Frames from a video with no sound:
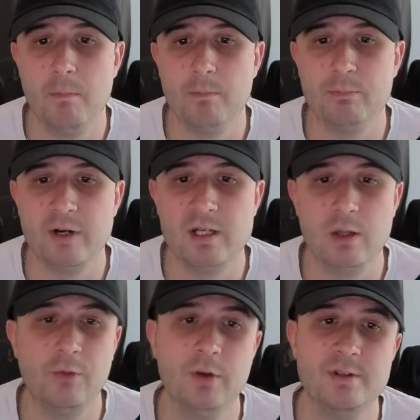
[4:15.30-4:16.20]
Breaking
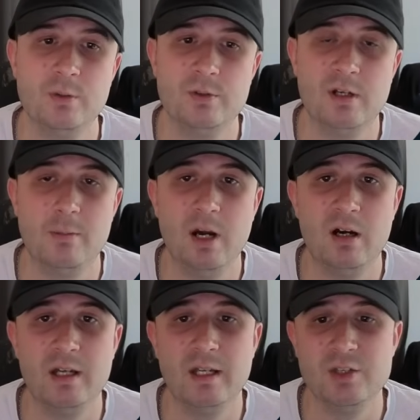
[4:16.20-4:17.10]
through its all-time
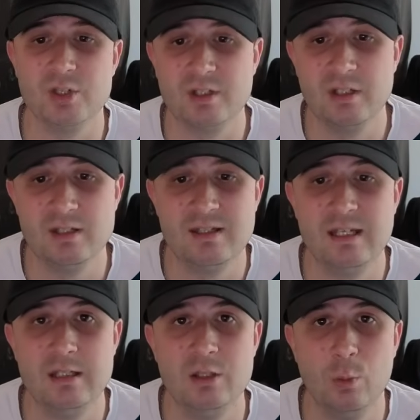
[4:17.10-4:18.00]
high and just
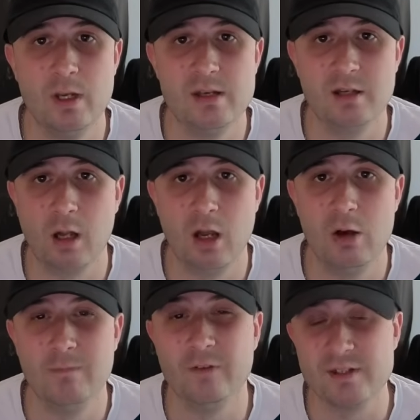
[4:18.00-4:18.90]
continuing to
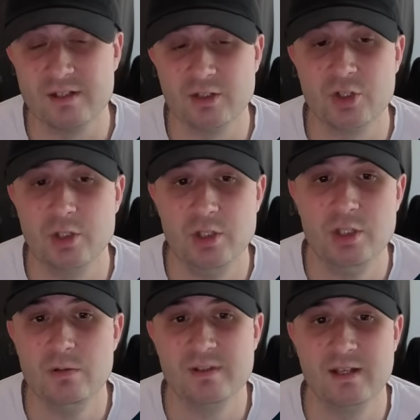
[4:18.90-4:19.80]
climb for such a
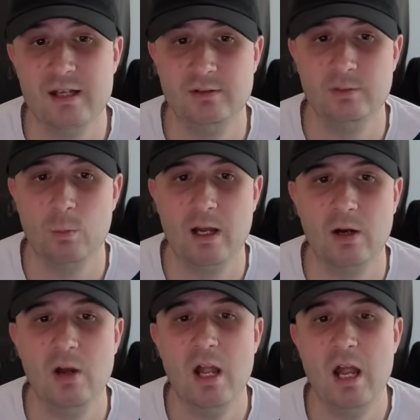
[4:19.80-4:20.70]
new set as
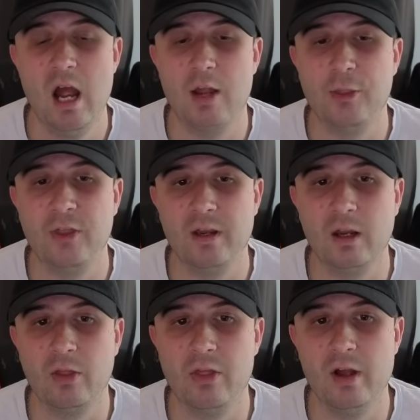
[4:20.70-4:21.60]
well. I
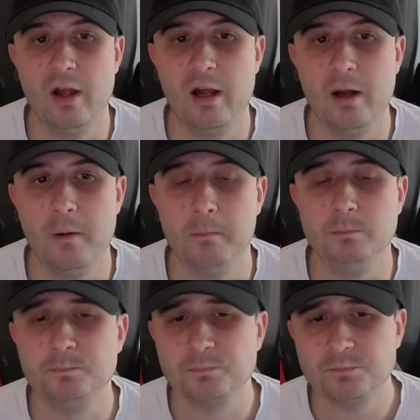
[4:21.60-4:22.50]
think that
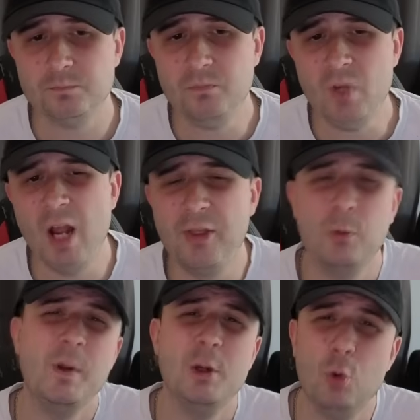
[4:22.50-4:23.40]

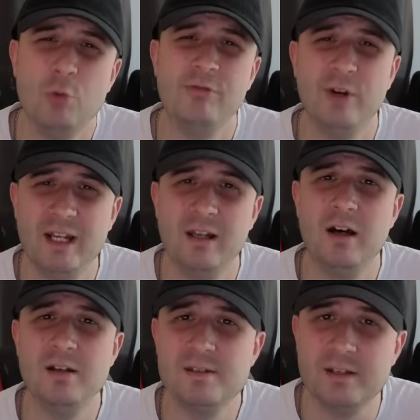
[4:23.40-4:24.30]
we all
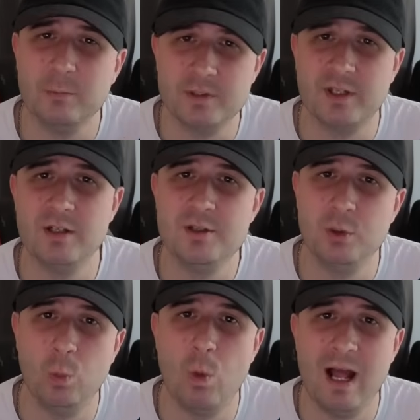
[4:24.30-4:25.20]
realised it was going to do
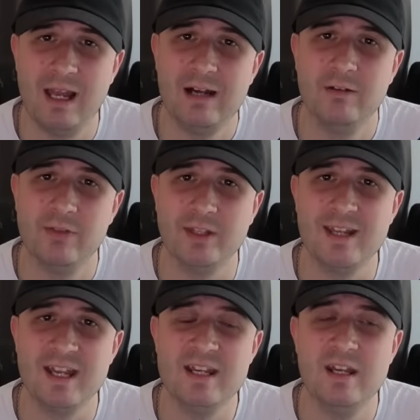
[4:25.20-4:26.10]
well out of the gate,